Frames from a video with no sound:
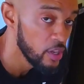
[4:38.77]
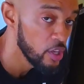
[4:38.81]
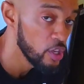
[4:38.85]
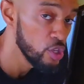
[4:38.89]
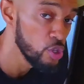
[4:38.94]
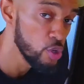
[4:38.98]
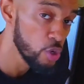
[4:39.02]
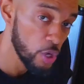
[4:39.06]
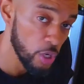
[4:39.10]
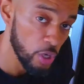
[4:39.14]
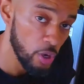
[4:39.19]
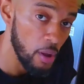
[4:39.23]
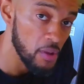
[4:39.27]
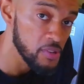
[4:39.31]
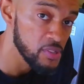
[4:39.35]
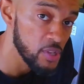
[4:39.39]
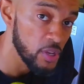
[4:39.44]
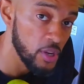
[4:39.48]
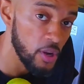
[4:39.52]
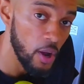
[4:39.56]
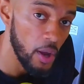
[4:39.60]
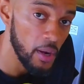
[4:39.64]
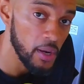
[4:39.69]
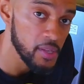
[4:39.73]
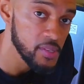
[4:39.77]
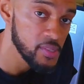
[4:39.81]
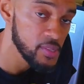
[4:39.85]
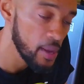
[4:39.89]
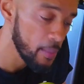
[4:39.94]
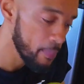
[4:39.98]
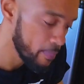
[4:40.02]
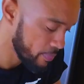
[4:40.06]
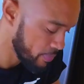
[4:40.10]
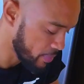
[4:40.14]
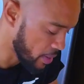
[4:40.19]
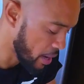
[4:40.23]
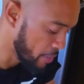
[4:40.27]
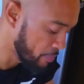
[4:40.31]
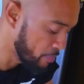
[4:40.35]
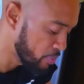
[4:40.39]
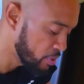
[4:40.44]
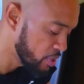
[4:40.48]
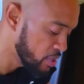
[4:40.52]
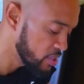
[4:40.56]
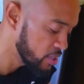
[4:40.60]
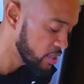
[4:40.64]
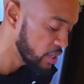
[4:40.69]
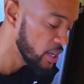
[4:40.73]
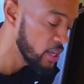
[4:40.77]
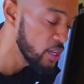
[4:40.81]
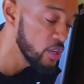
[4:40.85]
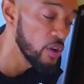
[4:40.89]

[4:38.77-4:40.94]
You could also cut this up and put it in